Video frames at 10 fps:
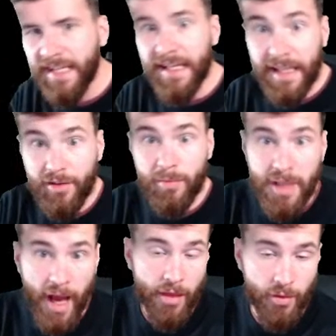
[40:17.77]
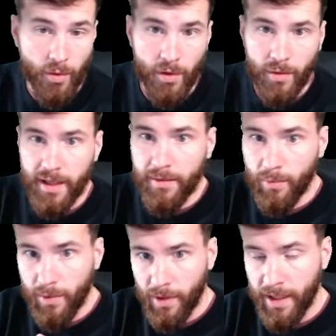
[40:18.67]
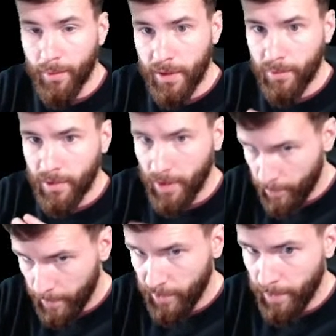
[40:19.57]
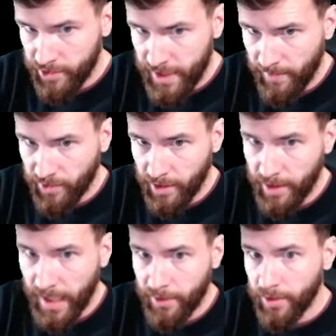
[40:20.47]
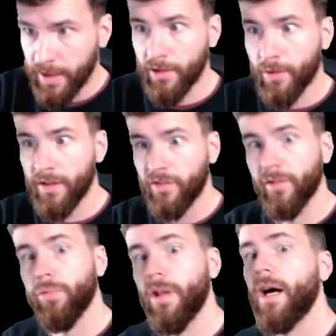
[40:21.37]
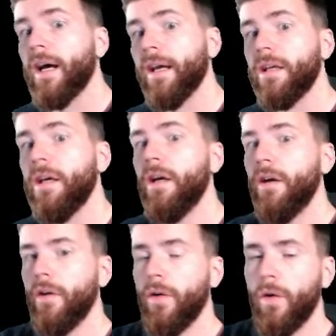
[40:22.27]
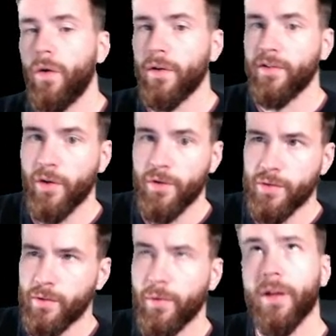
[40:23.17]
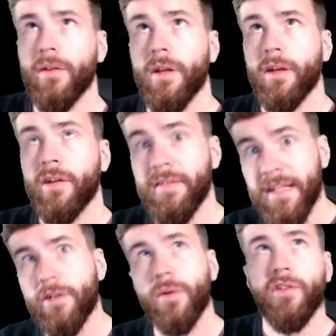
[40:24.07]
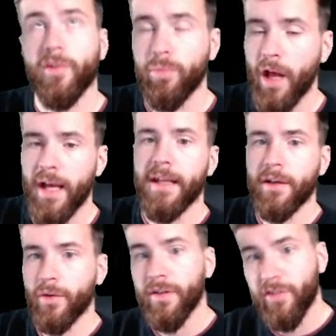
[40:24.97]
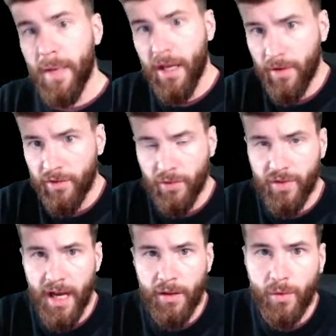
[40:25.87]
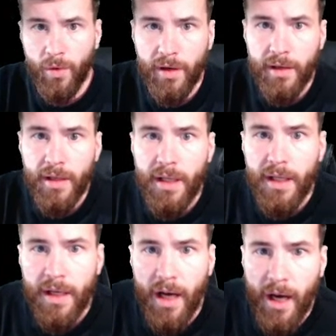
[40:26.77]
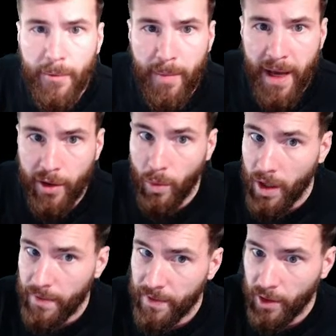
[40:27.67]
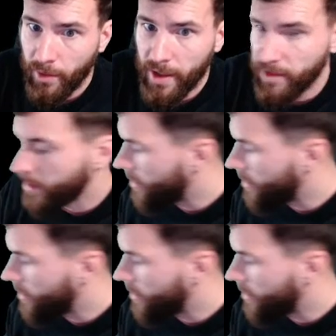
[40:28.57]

it could be either or, right? Again, when the government runs a budget deficit, it could either increase supply or it's going to, it could decrease supply and increase demand, right? So it's either or. No matter what, though, right, it's going to